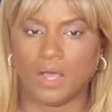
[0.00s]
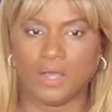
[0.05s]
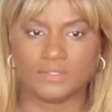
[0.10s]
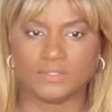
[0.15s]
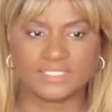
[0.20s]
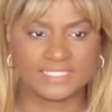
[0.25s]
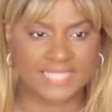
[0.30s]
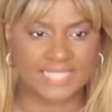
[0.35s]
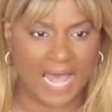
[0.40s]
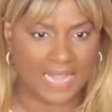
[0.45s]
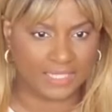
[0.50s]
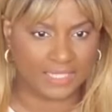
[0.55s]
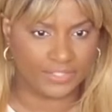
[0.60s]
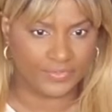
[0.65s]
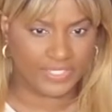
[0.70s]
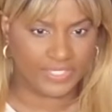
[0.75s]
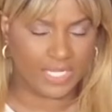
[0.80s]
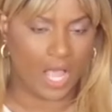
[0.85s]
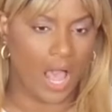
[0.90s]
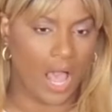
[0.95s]

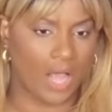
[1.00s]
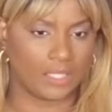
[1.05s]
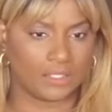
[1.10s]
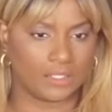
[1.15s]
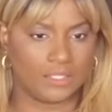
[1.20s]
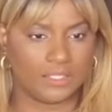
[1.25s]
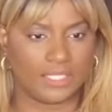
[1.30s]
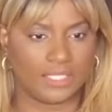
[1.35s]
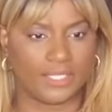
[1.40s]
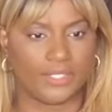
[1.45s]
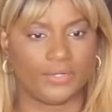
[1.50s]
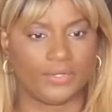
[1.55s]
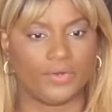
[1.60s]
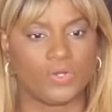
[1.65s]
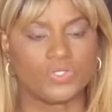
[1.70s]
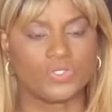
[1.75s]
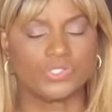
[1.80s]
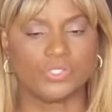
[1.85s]
salary calculator.